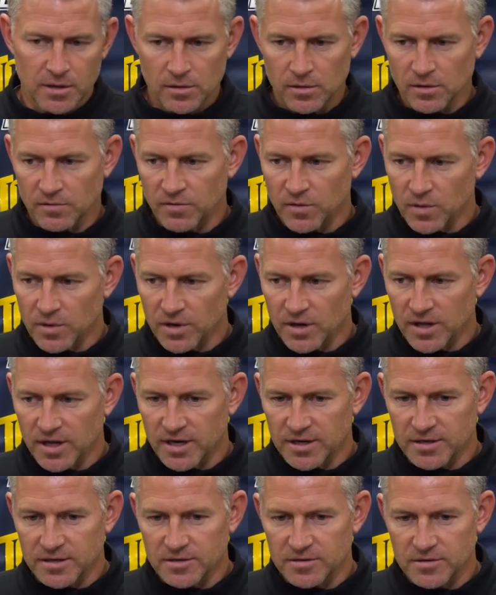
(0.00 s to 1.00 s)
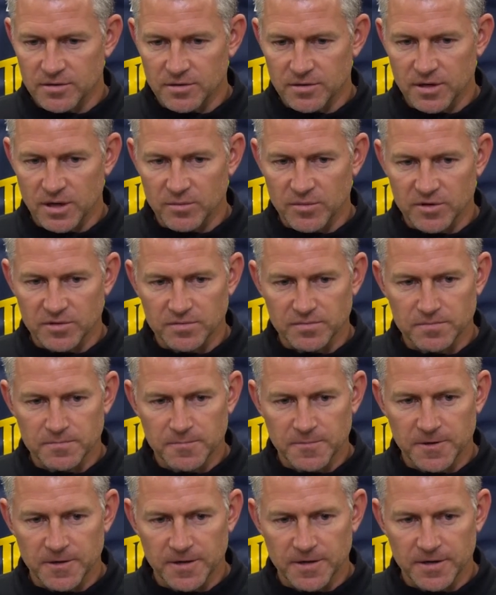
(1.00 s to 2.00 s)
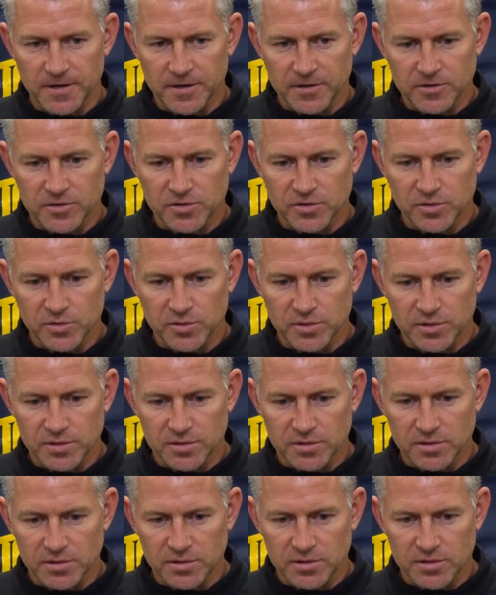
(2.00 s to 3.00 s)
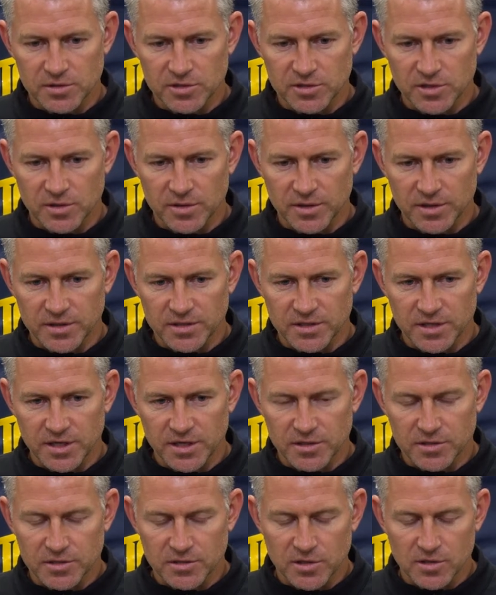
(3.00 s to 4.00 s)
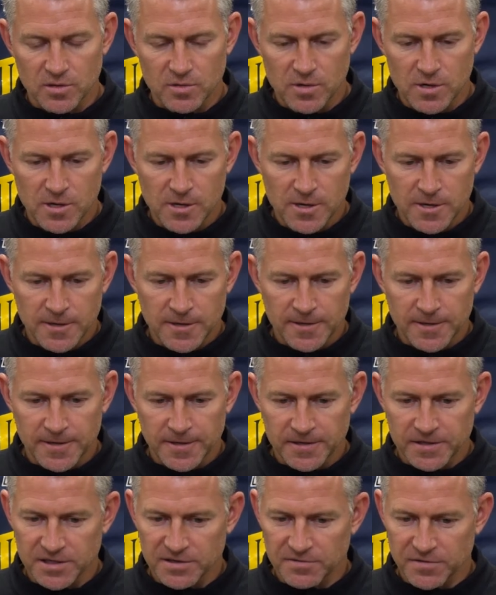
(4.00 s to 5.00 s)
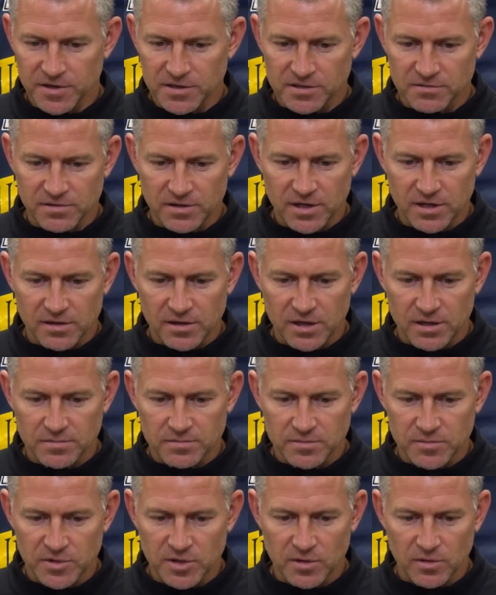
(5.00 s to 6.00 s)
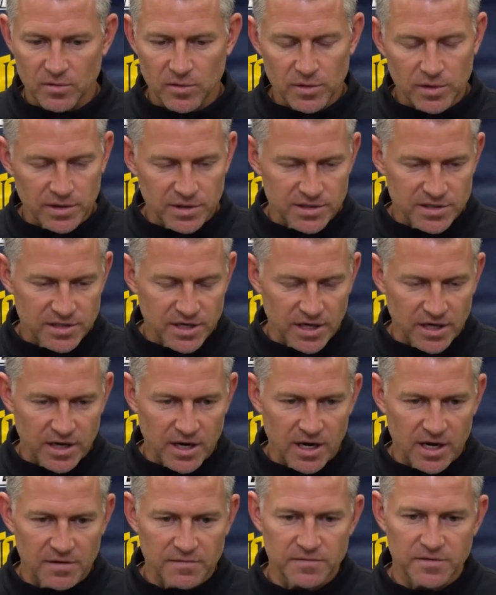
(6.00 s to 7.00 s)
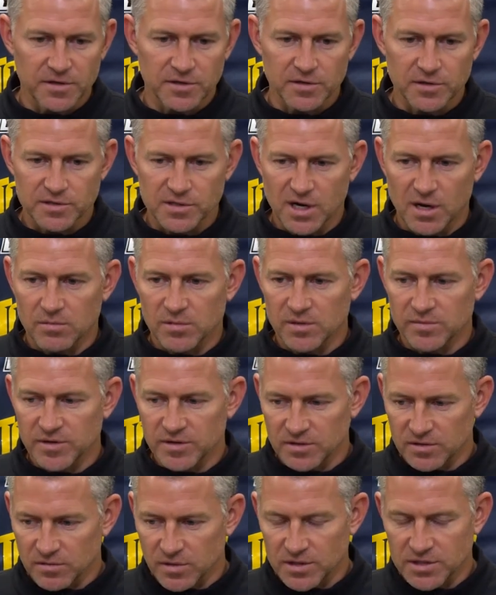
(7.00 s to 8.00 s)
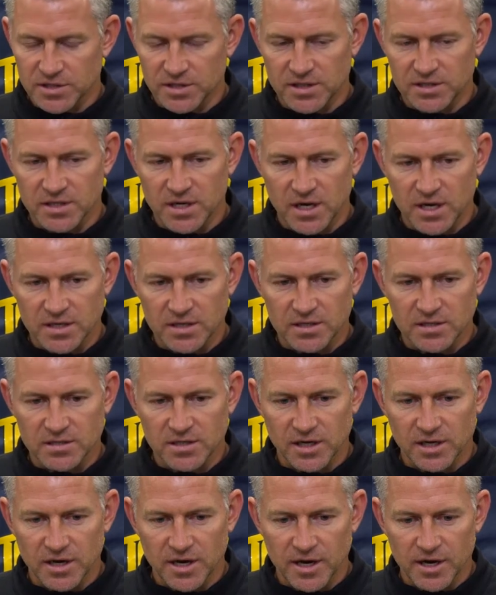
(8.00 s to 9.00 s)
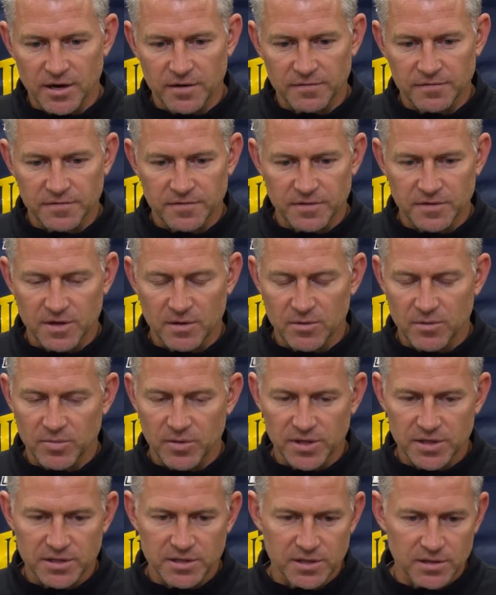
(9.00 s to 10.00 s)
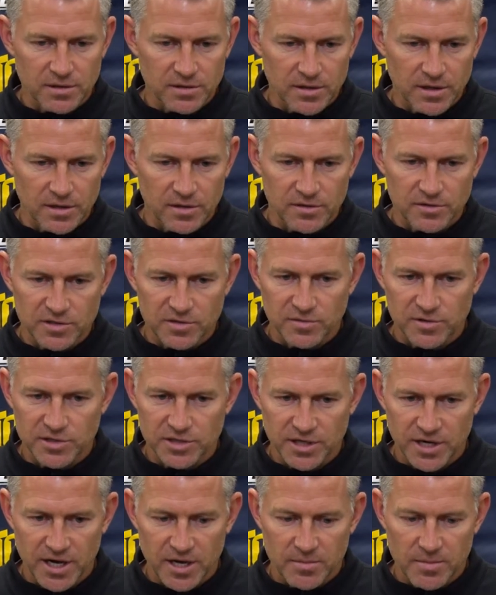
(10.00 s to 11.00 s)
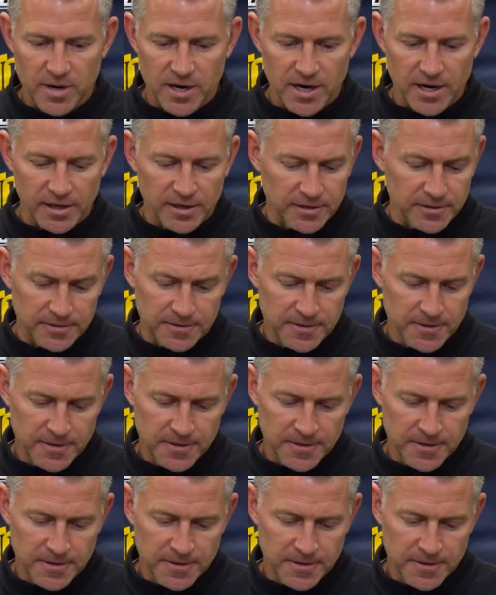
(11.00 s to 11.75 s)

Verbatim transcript: look forward to that, you know, coming uh, here soon and, and showing its head. So uh, defensively, I thought, you know, a really good second half. Did a good job limiting the rushing attack in the second half. A couple plays here and there that you wish you had back, and